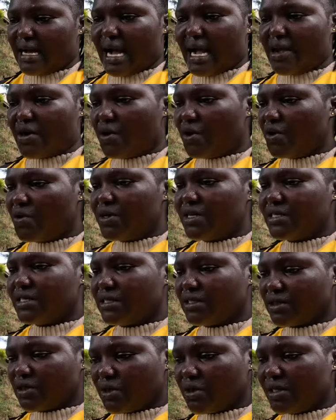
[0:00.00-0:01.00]
I
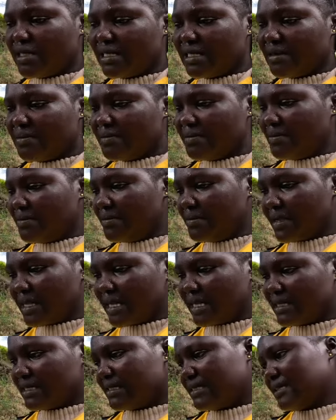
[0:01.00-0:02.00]
always told him
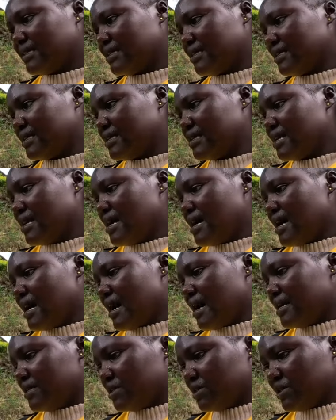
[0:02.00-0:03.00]
that
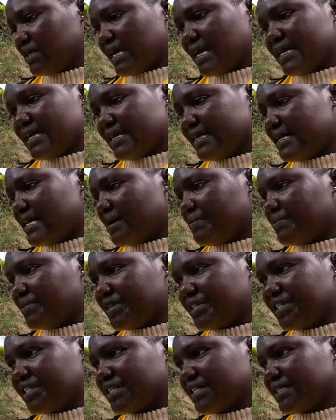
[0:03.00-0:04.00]
I really
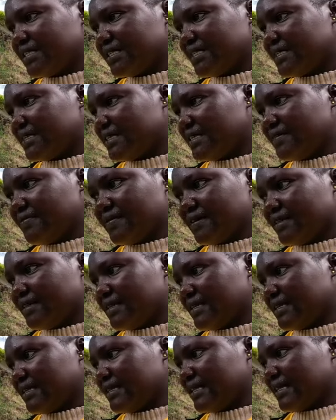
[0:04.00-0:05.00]
appreciated
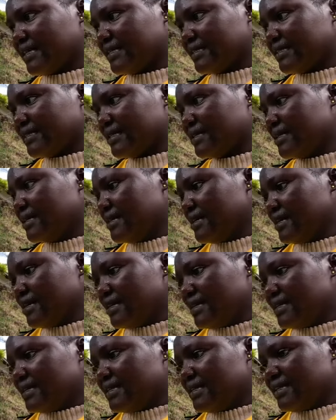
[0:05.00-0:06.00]
everything that
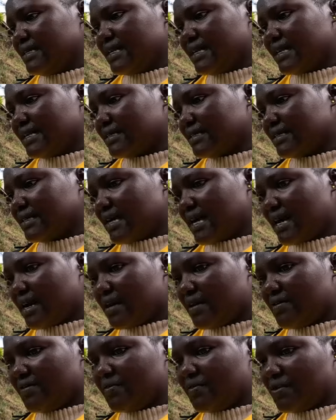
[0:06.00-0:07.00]
he does
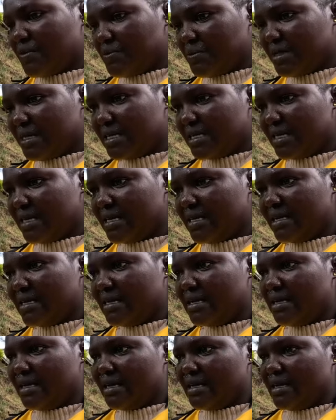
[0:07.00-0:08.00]
for me,
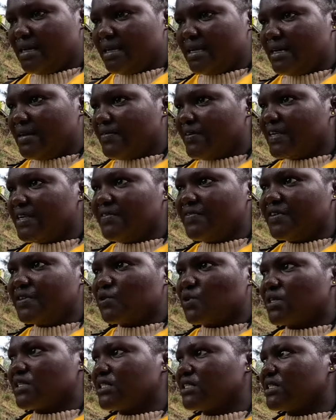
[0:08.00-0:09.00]
even if
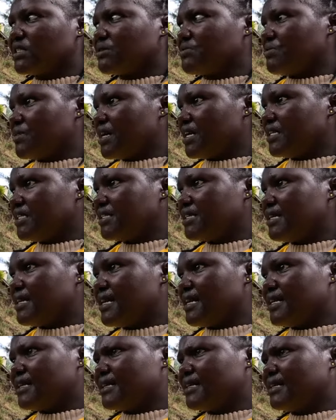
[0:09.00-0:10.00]
it wasn't much,
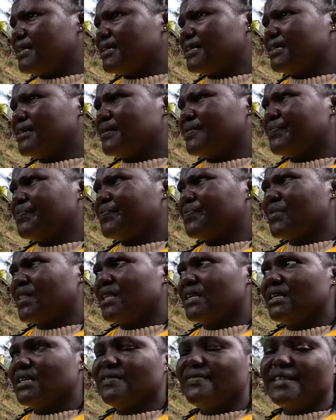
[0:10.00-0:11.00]
like
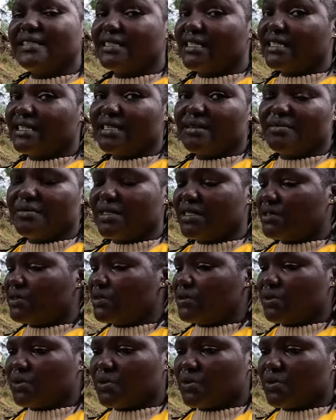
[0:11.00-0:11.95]
even taking me to